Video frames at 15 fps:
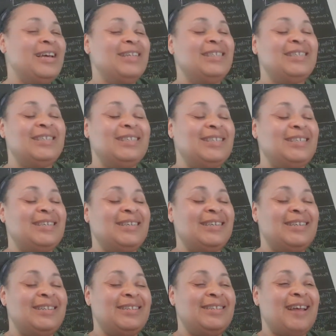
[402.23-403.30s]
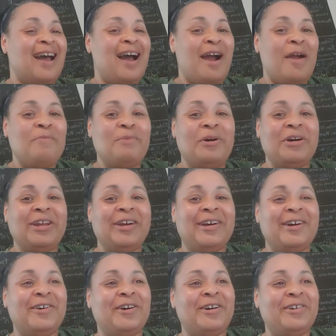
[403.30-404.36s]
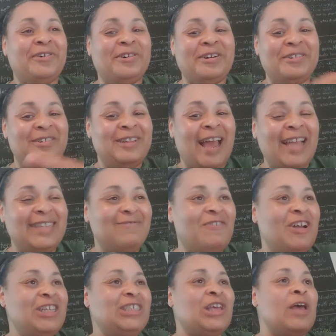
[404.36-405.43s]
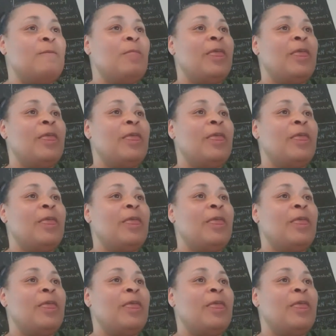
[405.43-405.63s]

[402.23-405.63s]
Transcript: to to harp on or, or, or like focus on